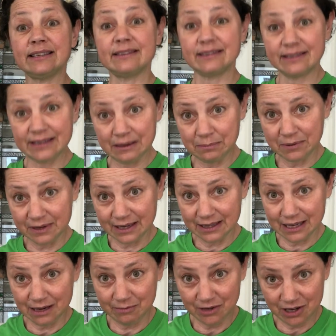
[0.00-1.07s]
stapling
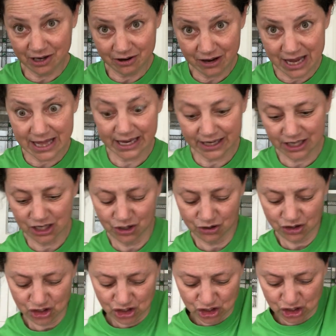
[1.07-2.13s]
them. You know, I like to
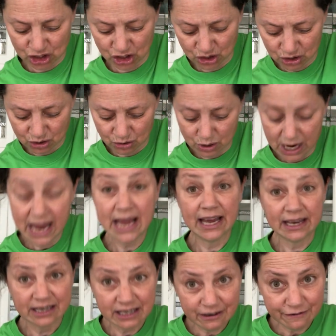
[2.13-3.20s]
use 2
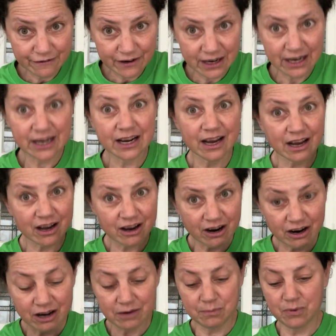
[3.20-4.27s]
different
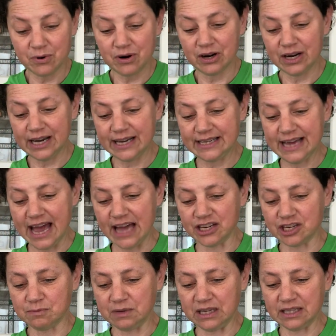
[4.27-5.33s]
cardboard
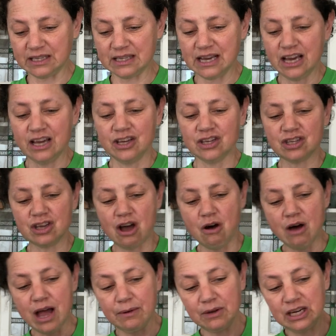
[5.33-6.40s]
attachments. So
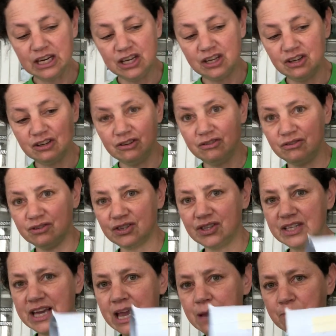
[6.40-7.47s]
I'm gonna use
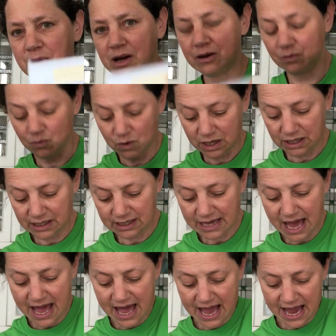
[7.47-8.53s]
tape on one
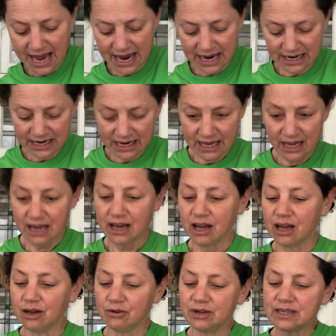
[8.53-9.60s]
side.
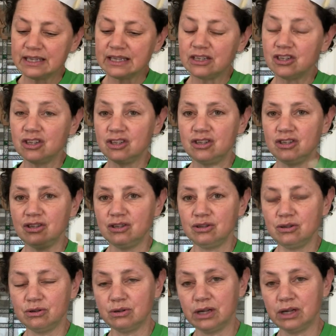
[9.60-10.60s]
I always like to do